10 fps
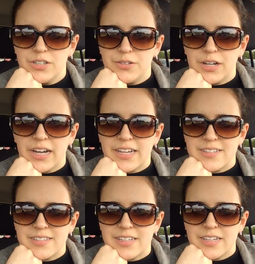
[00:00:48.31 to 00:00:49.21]
You
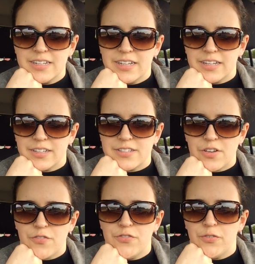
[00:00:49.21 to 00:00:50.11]
guys, it is
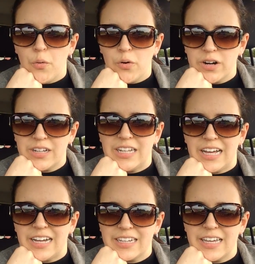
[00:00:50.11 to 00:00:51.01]
four
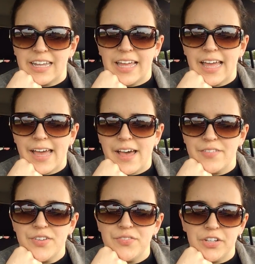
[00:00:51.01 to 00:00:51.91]
o'clock and I
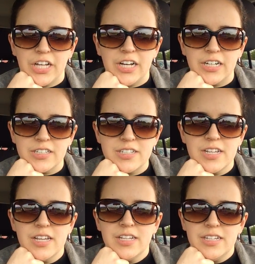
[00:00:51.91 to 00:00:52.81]
haven't vlogged
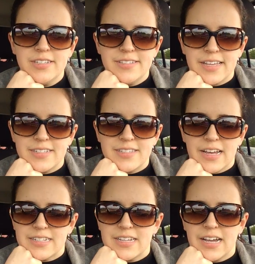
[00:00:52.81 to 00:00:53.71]
since
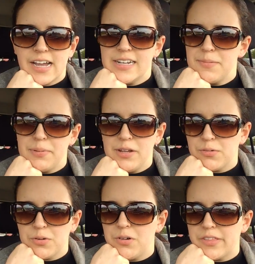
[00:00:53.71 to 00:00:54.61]
that tiny
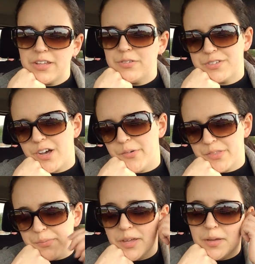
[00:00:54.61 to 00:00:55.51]
b-roll that you saw
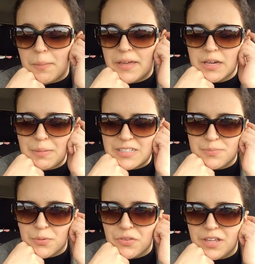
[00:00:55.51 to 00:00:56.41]
with me making my
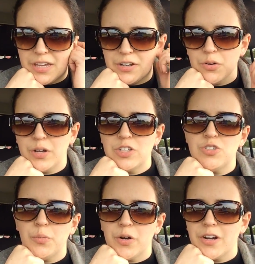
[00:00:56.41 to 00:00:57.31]
smoothie and going
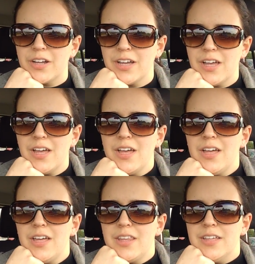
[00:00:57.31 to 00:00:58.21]
to work
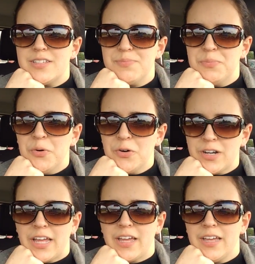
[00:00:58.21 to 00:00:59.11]
this
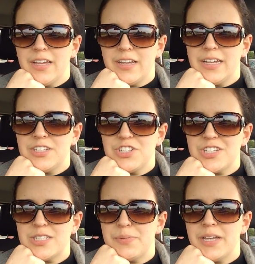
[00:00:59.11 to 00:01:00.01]
morning. It's
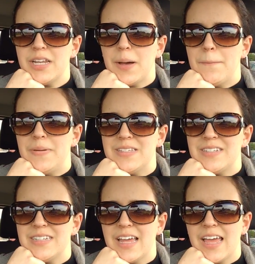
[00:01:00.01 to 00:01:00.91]
just been a
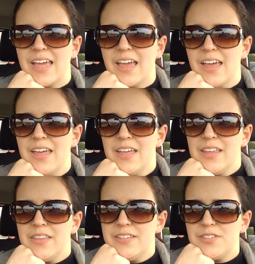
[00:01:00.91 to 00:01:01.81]
busy day.
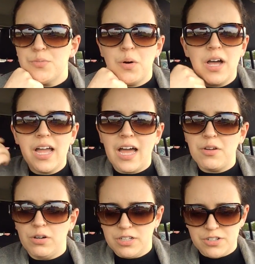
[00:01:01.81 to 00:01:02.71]
This is why I
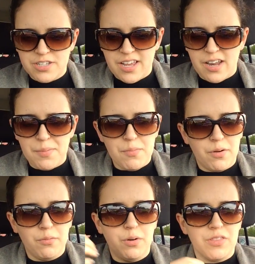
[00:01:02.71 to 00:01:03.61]
don't understand how
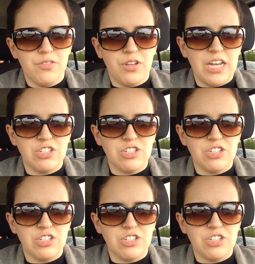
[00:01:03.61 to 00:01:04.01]
people with day